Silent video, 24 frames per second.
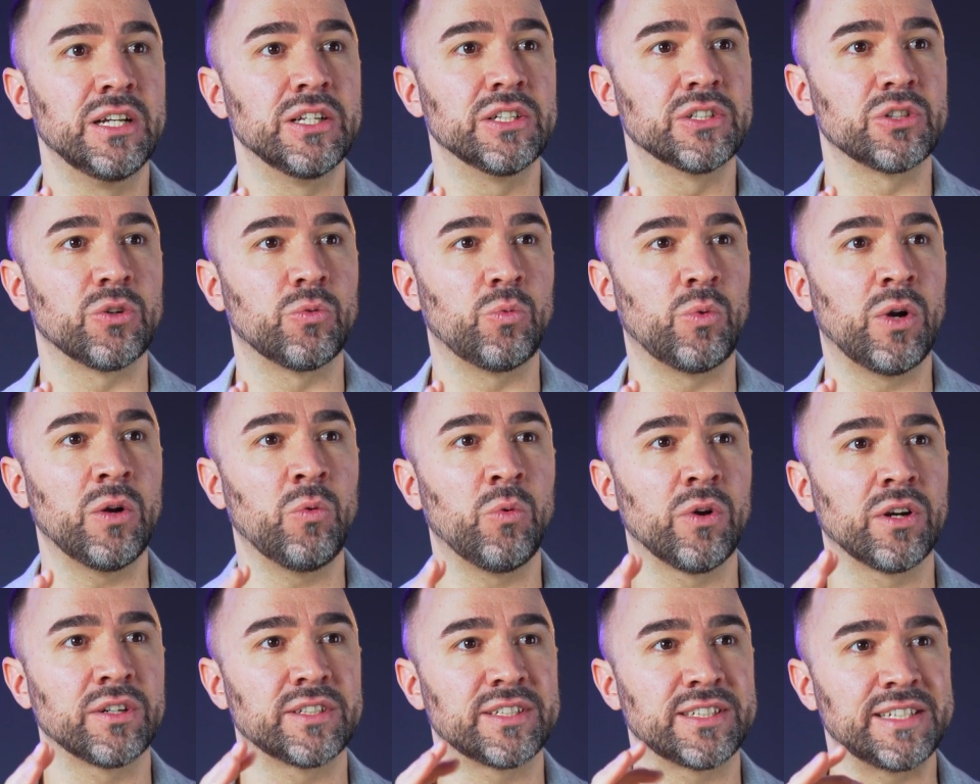So what
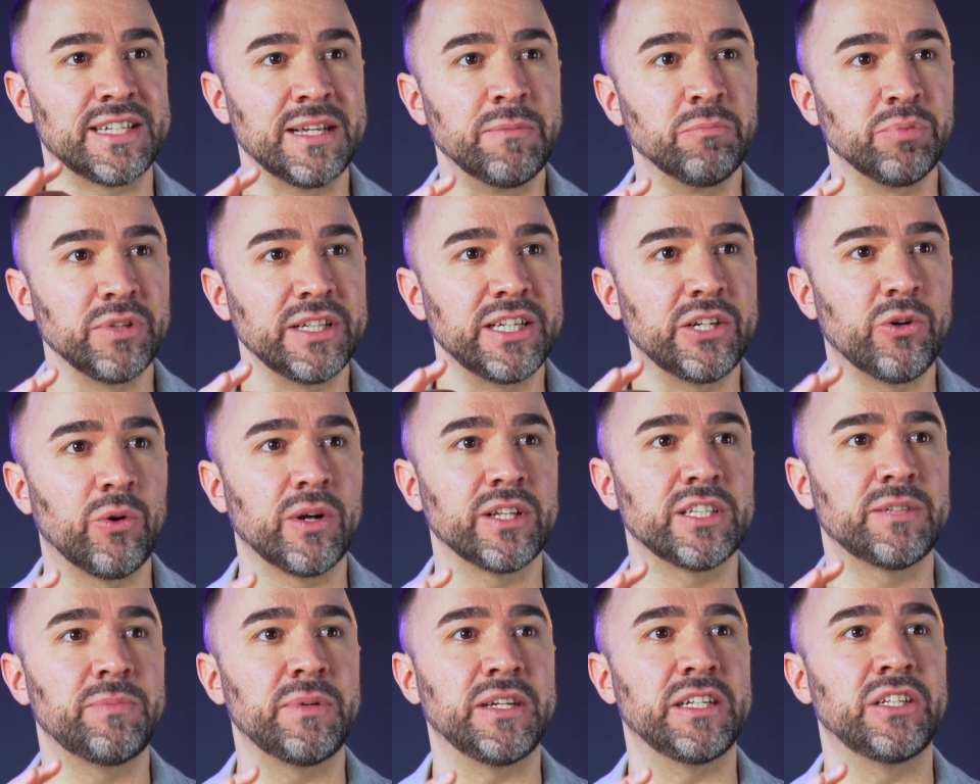we're simply going
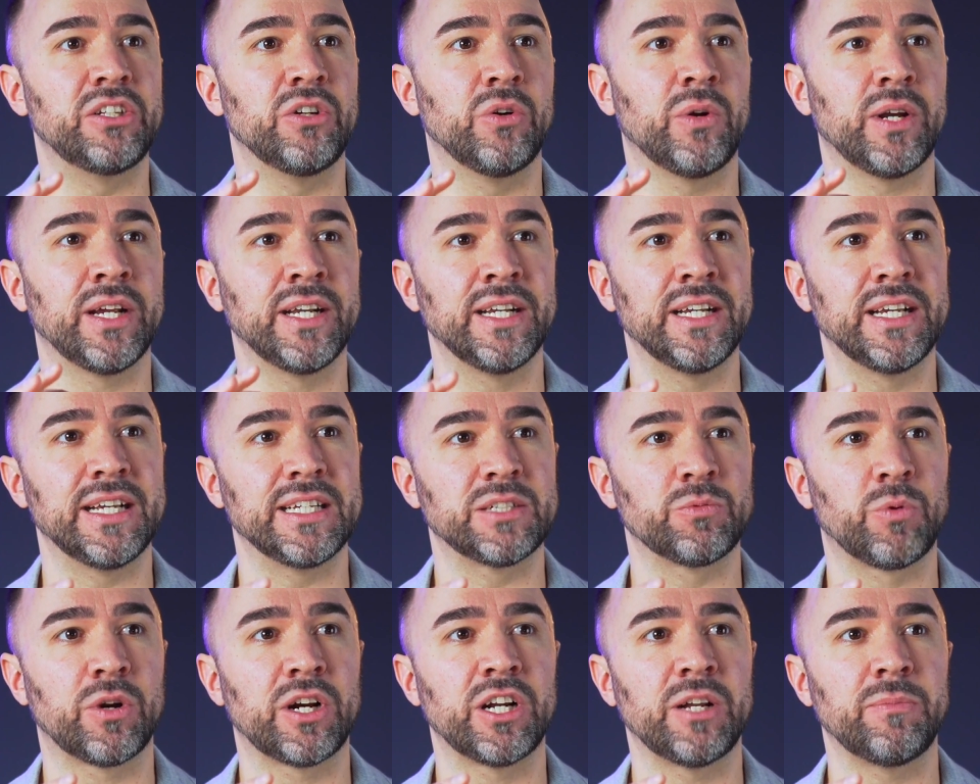to be doing
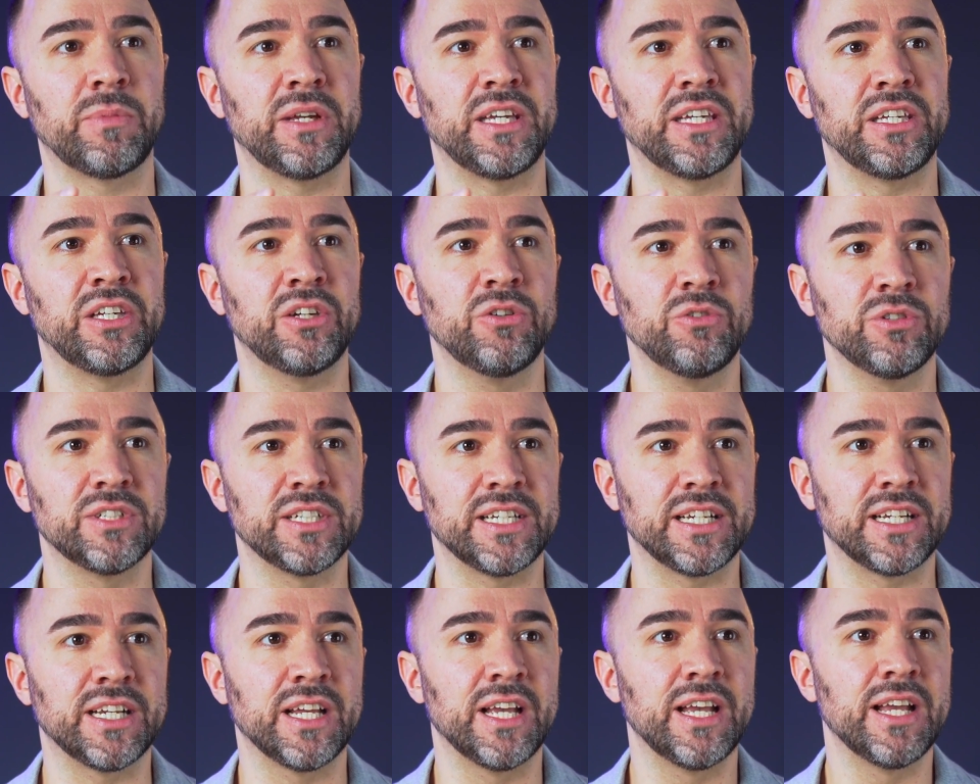is we're going to be
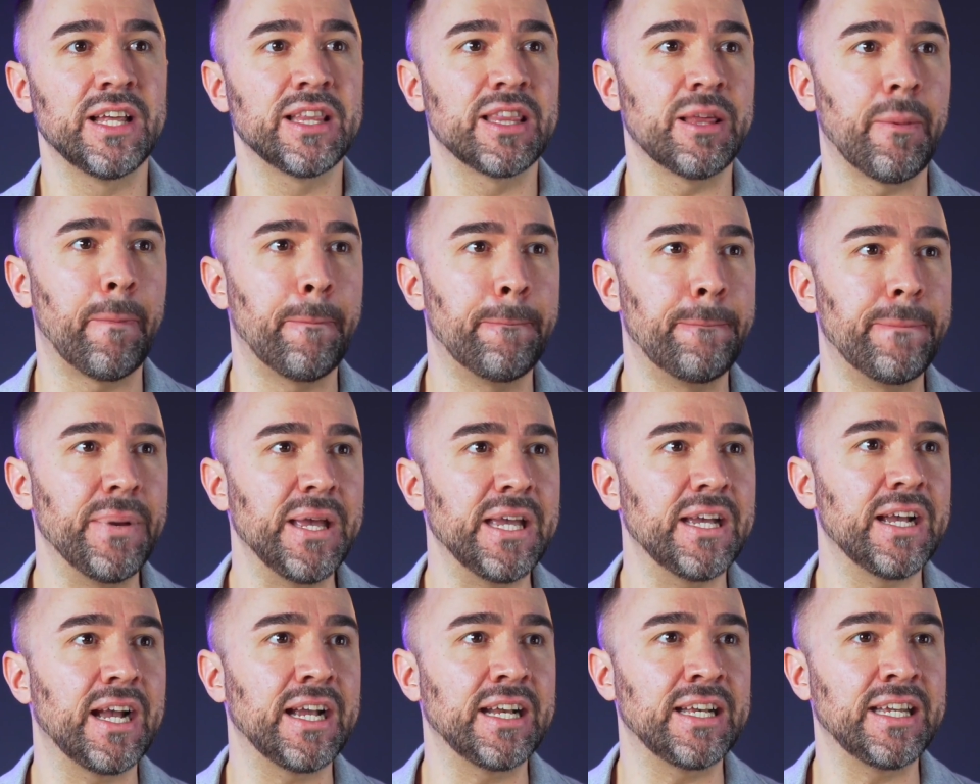using the
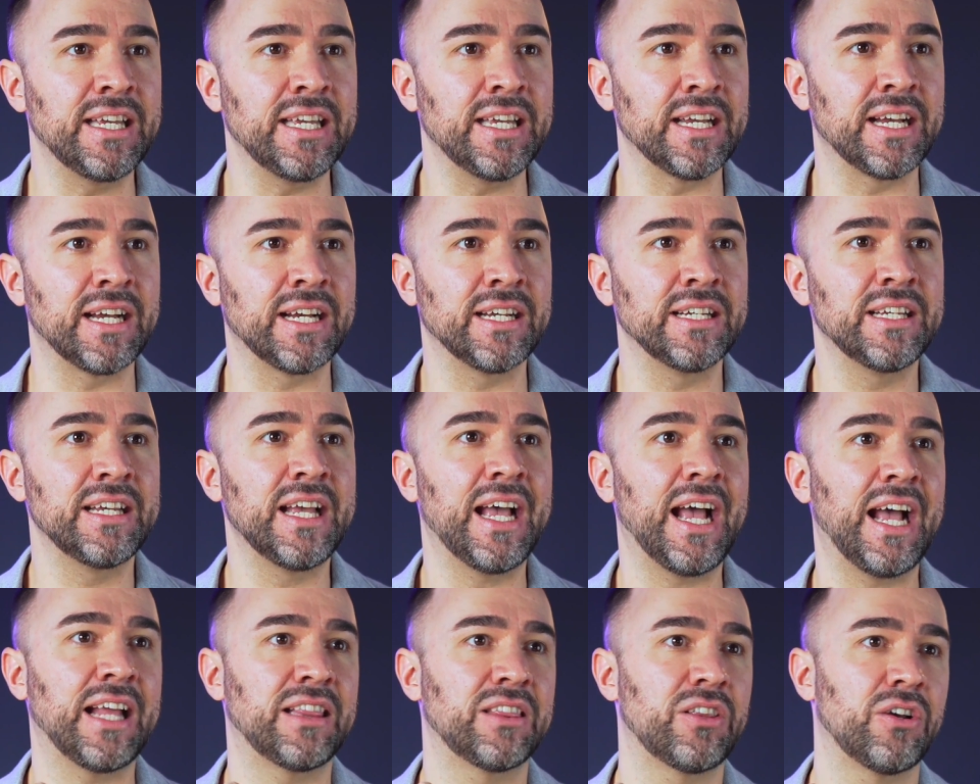big idea
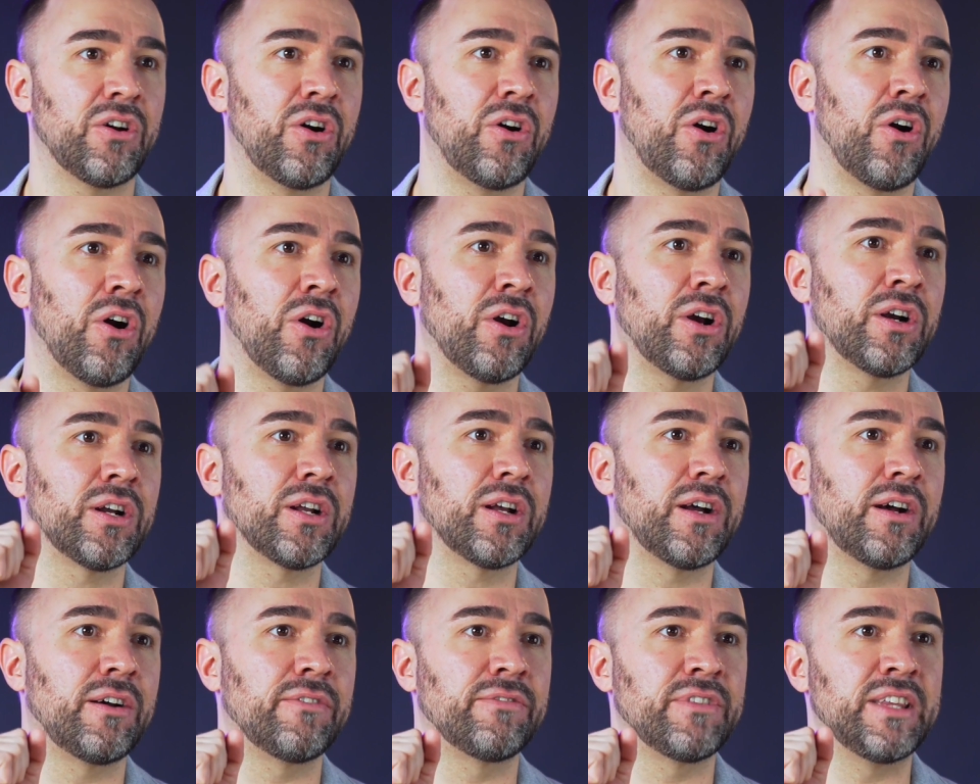at the heart
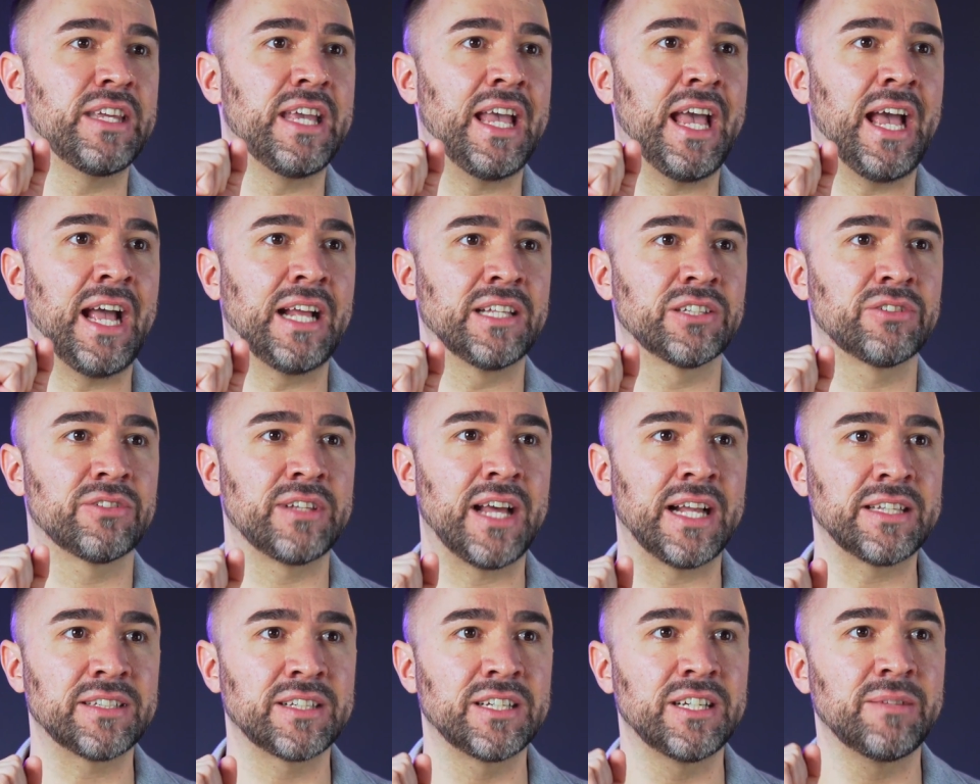of the ad. So
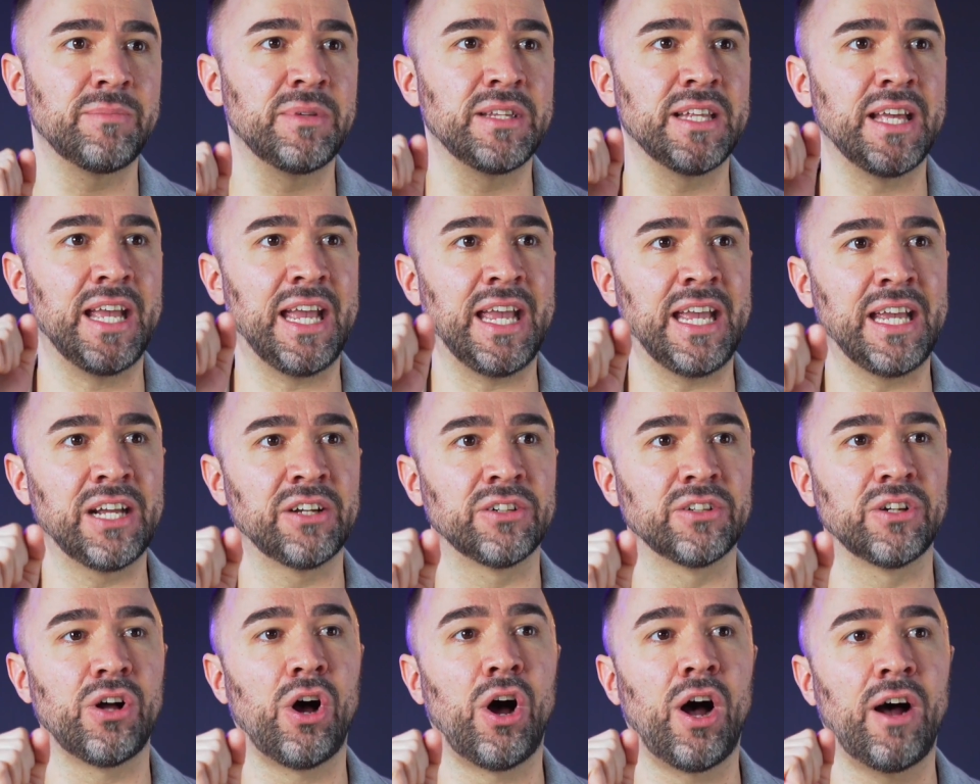that's going to be the
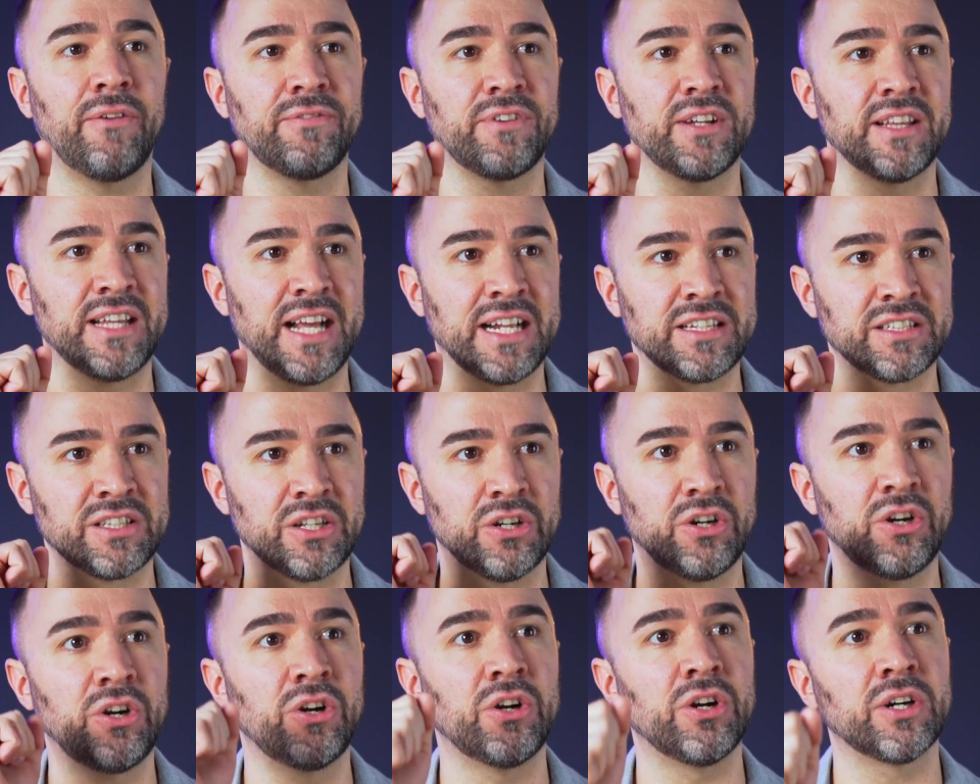angle. Often that's the
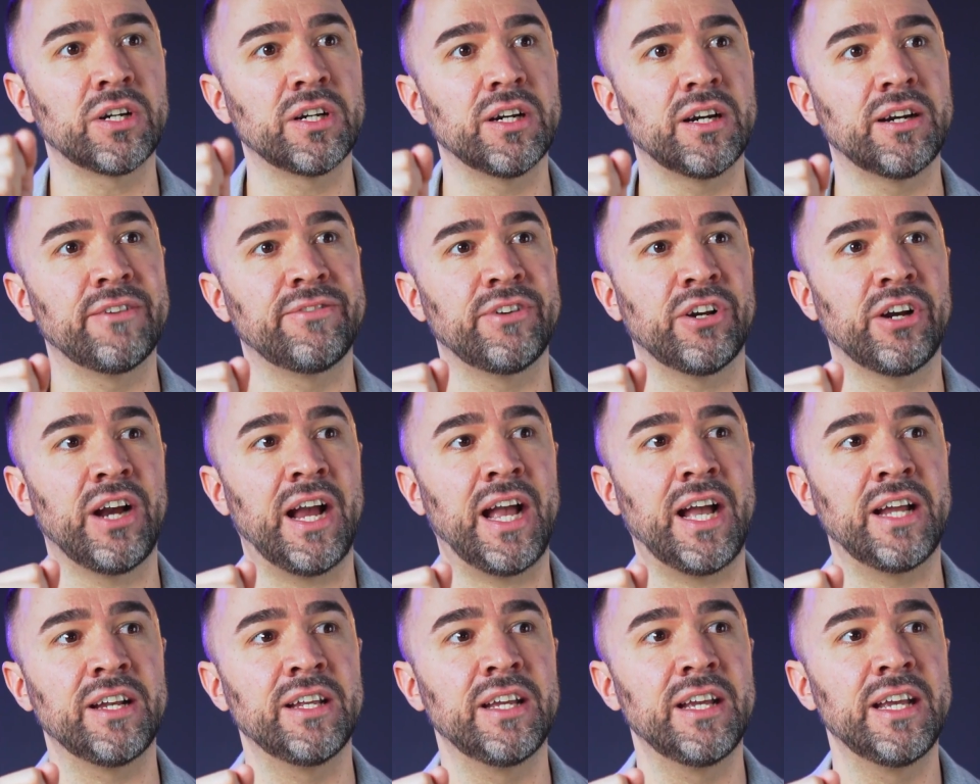hook of your
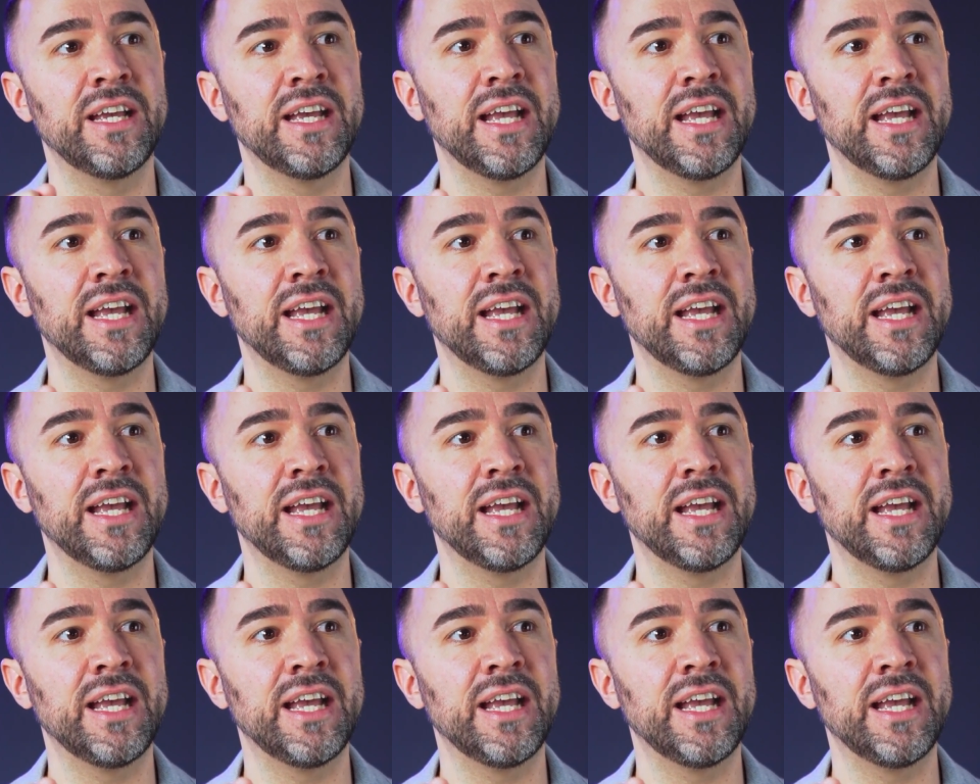ad.